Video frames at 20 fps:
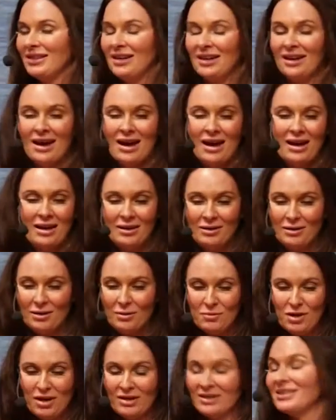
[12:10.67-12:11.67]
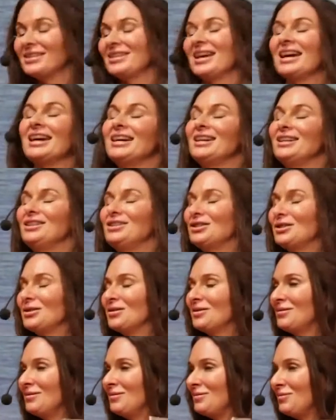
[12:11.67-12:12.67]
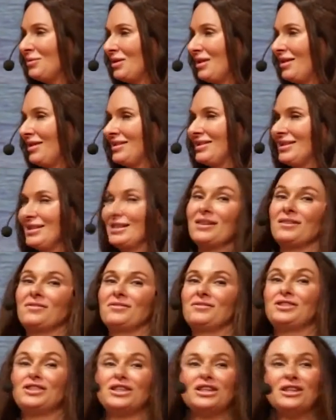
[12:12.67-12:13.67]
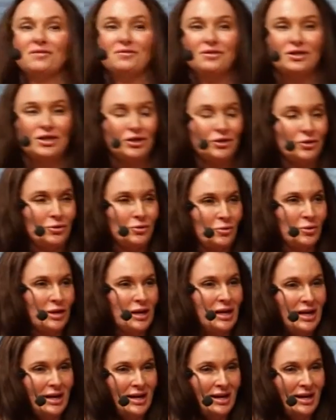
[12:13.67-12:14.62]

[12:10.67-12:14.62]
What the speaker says: that I am not a sage and with this gift to give to you